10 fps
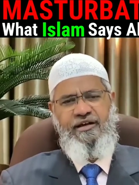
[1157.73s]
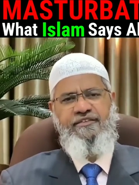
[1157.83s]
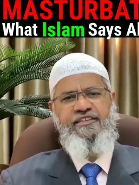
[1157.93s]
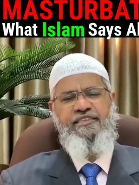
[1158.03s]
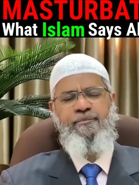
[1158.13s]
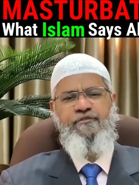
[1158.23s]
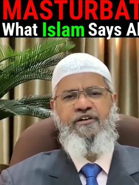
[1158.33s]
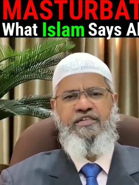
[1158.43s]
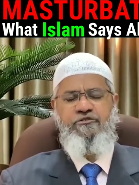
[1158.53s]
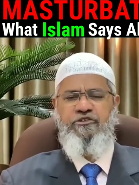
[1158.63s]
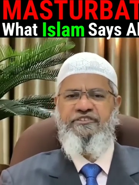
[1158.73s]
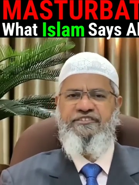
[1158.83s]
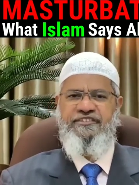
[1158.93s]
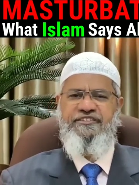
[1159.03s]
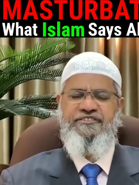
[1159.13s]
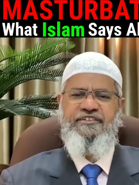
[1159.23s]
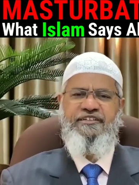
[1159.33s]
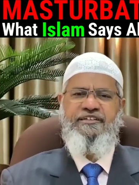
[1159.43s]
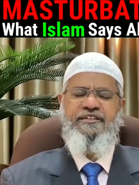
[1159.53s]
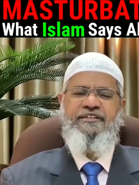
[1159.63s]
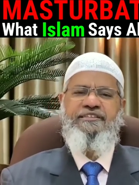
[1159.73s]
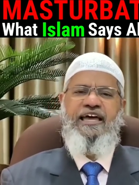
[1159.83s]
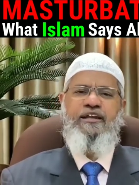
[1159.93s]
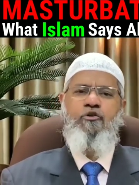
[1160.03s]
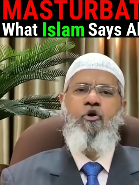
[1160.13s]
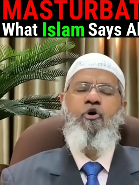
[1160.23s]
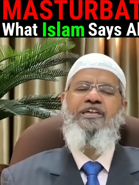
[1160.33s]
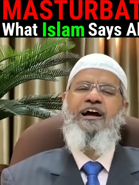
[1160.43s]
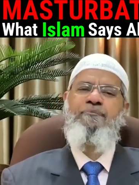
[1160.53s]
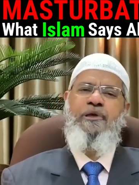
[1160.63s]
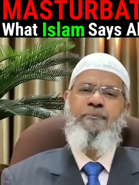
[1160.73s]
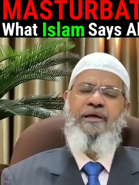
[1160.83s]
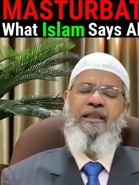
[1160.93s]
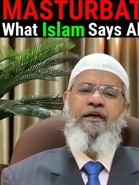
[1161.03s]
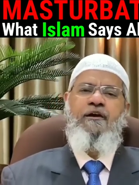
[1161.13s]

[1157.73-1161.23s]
hadith number 5066, that, O young people,